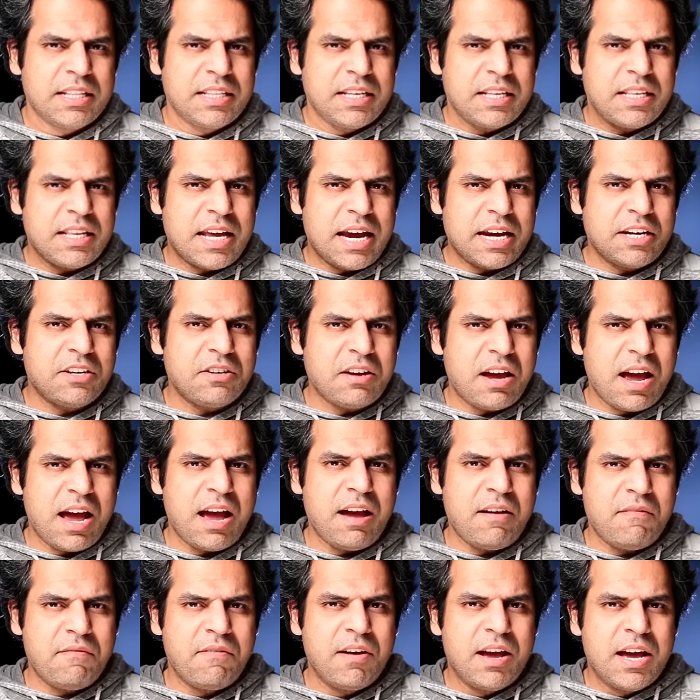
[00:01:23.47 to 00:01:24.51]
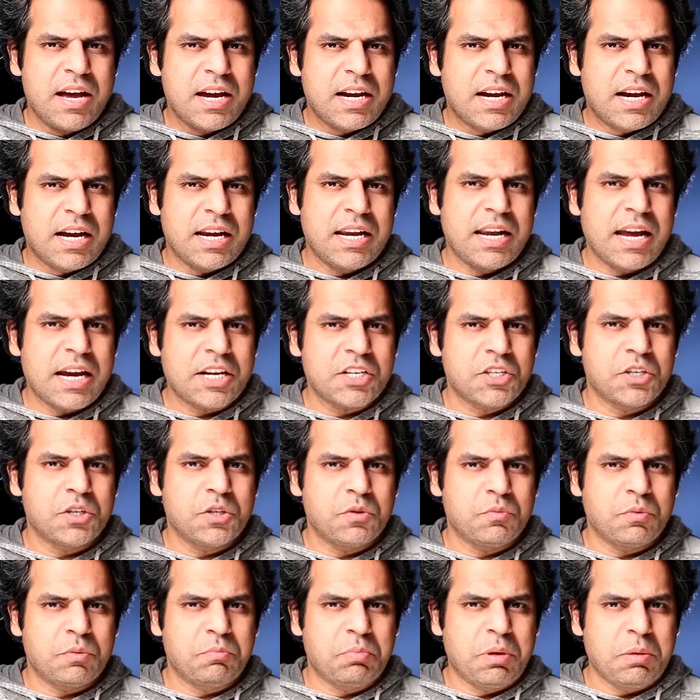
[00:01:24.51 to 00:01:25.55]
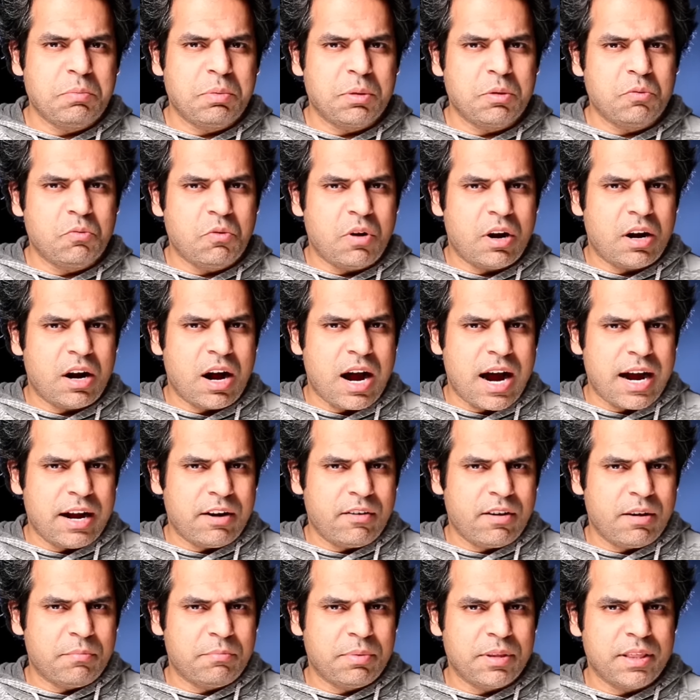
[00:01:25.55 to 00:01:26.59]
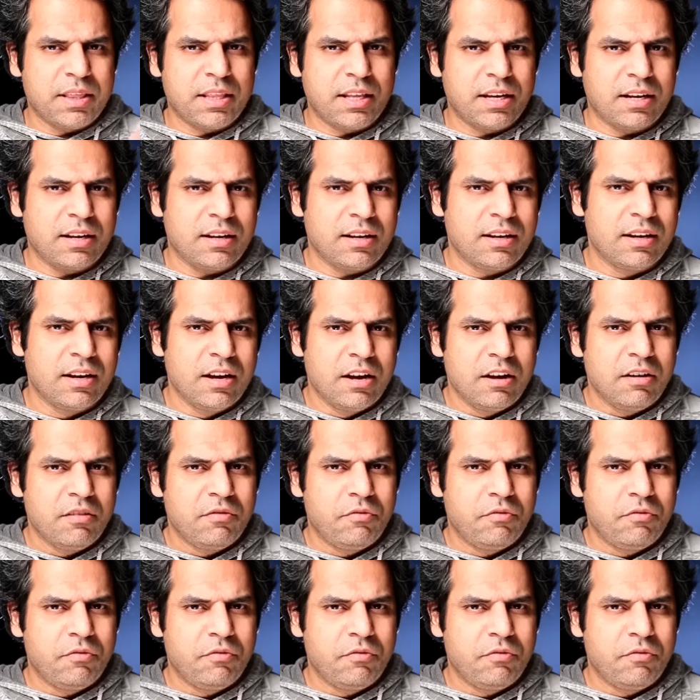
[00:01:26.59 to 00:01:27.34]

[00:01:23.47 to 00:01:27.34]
They like to have connections with people who are higher up in the